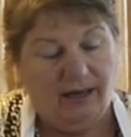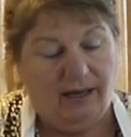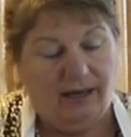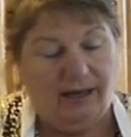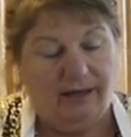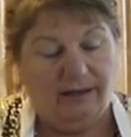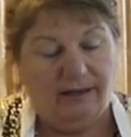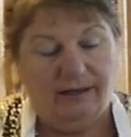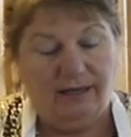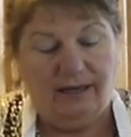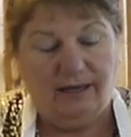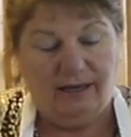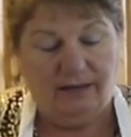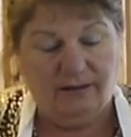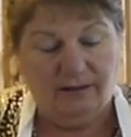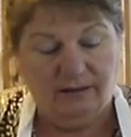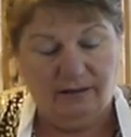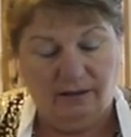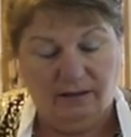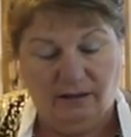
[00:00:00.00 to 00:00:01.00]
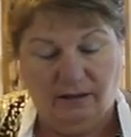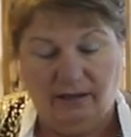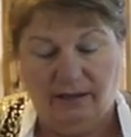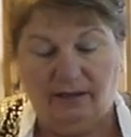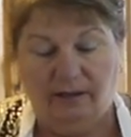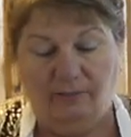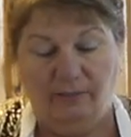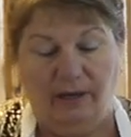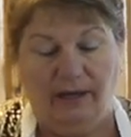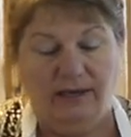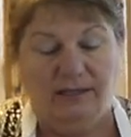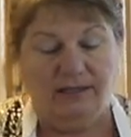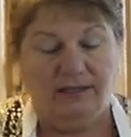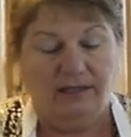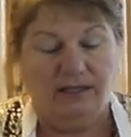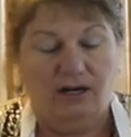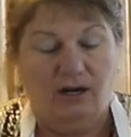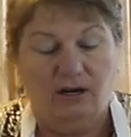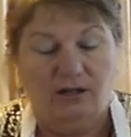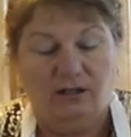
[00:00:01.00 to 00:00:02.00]
and again it may
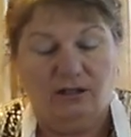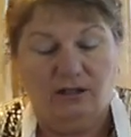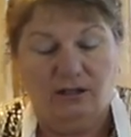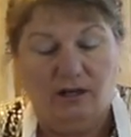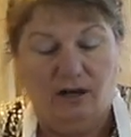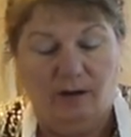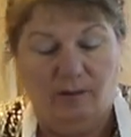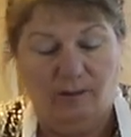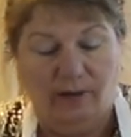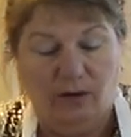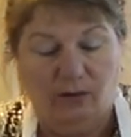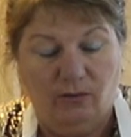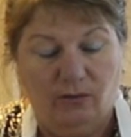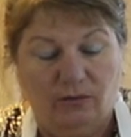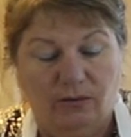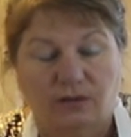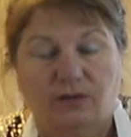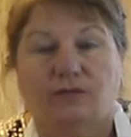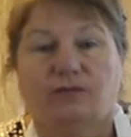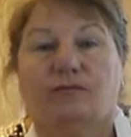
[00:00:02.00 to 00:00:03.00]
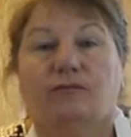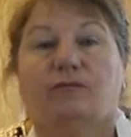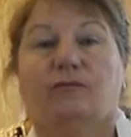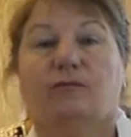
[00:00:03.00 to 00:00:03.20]
start to come out